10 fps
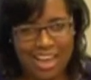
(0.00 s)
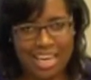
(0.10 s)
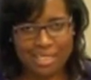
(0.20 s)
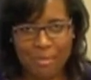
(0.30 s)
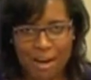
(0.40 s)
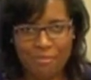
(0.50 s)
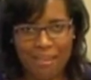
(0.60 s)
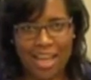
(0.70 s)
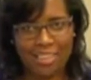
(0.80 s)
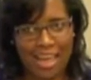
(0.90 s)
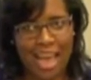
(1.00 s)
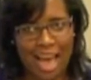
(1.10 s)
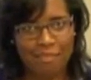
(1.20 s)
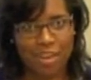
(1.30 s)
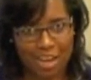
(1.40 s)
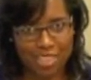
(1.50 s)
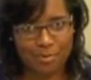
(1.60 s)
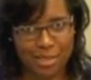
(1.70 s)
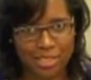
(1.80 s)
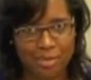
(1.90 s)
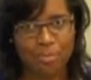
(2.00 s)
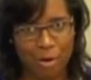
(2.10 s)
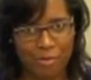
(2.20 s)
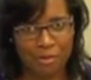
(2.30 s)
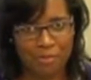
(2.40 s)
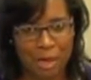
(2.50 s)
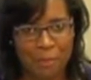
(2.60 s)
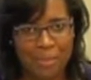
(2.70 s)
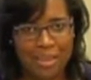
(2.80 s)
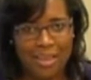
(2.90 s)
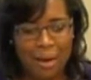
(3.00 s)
As a matter of fact, they have husbands, both of them.